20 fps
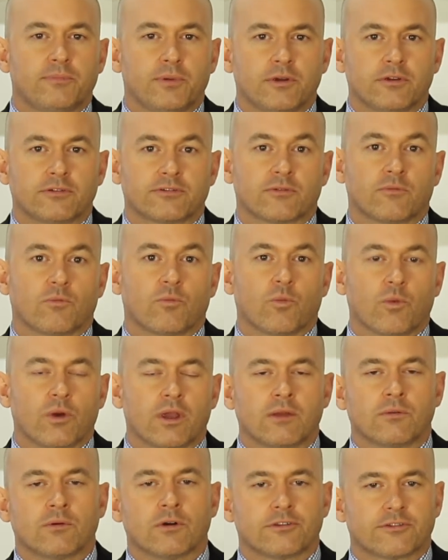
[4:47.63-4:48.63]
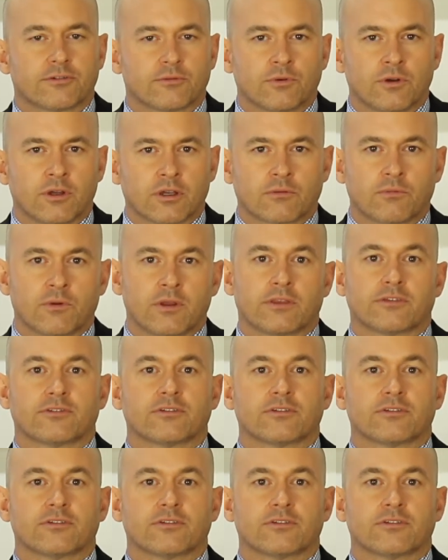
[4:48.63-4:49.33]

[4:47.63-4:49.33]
person we want to work with.